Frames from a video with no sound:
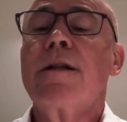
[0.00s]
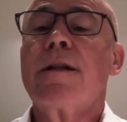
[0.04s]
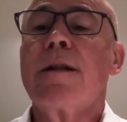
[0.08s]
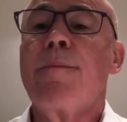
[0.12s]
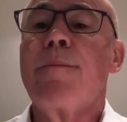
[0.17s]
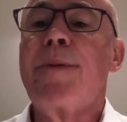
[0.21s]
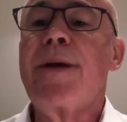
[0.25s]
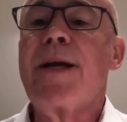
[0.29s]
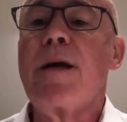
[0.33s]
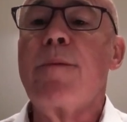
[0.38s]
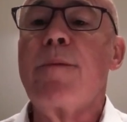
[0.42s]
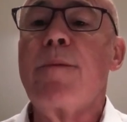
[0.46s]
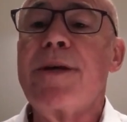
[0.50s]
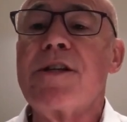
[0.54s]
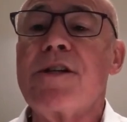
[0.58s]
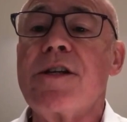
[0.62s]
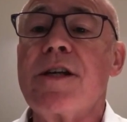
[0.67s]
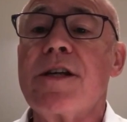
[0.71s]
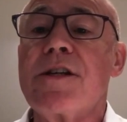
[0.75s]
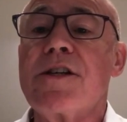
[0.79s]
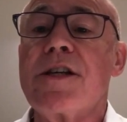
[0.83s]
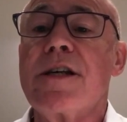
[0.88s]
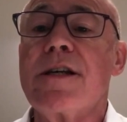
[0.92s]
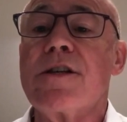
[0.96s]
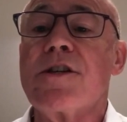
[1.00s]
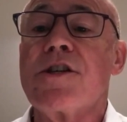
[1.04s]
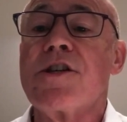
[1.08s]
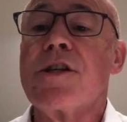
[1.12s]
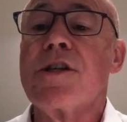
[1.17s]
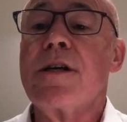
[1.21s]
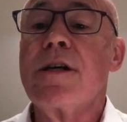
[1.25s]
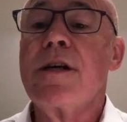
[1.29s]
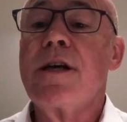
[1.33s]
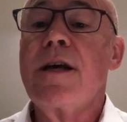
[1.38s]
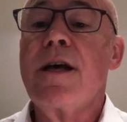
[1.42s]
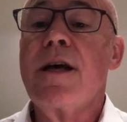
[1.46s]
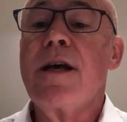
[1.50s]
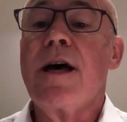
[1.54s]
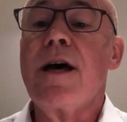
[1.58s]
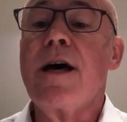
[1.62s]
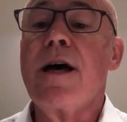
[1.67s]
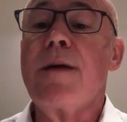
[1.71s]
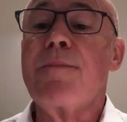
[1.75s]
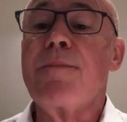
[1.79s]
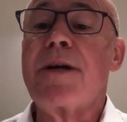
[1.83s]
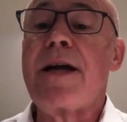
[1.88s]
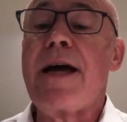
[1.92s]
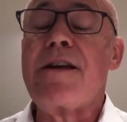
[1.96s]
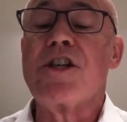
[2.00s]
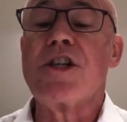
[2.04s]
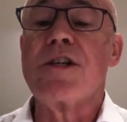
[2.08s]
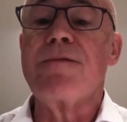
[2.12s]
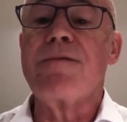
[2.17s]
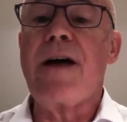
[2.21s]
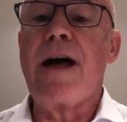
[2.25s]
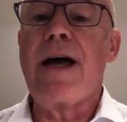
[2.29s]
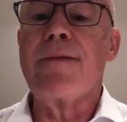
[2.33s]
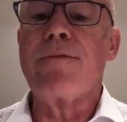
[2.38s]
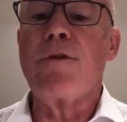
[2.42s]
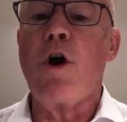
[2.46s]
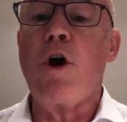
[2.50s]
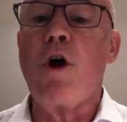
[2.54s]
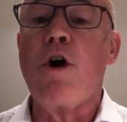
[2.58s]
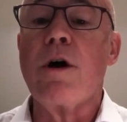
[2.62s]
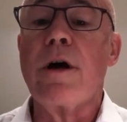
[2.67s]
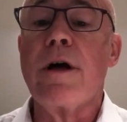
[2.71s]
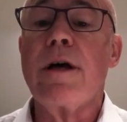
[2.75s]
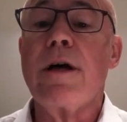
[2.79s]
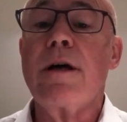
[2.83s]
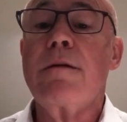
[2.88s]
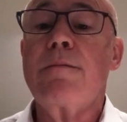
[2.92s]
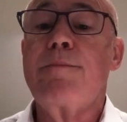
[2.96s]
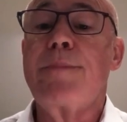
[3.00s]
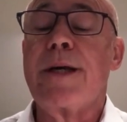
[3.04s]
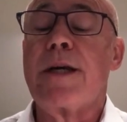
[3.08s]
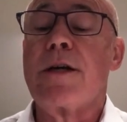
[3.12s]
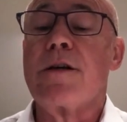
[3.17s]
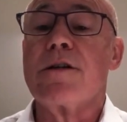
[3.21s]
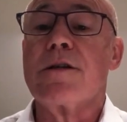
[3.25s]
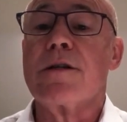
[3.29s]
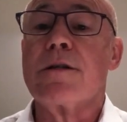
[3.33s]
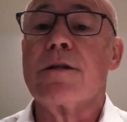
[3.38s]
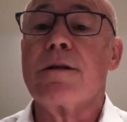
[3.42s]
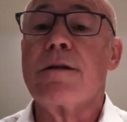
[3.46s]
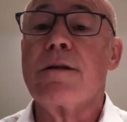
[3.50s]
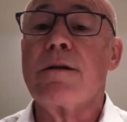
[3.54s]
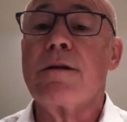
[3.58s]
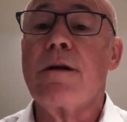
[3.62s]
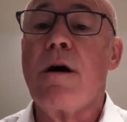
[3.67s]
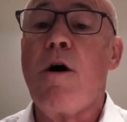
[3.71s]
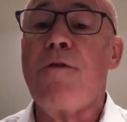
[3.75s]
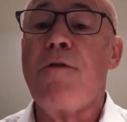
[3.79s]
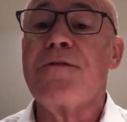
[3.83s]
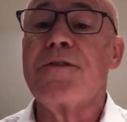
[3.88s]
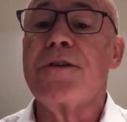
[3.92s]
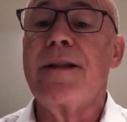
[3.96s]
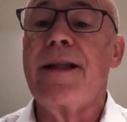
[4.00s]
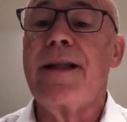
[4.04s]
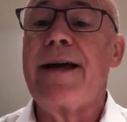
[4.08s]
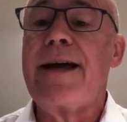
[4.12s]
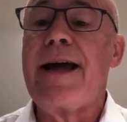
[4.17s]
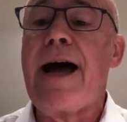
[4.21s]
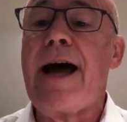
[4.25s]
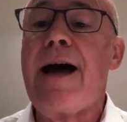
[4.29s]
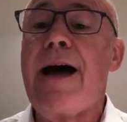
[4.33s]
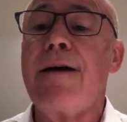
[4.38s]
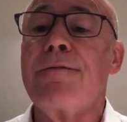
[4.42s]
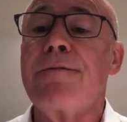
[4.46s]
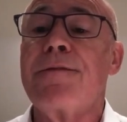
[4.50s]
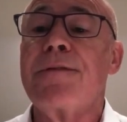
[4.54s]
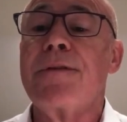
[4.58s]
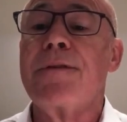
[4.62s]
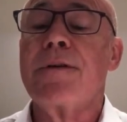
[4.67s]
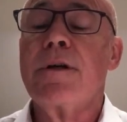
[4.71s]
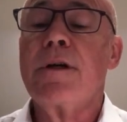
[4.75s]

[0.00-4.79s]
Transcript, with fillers: The bigger businesses um, can survive longer because often they have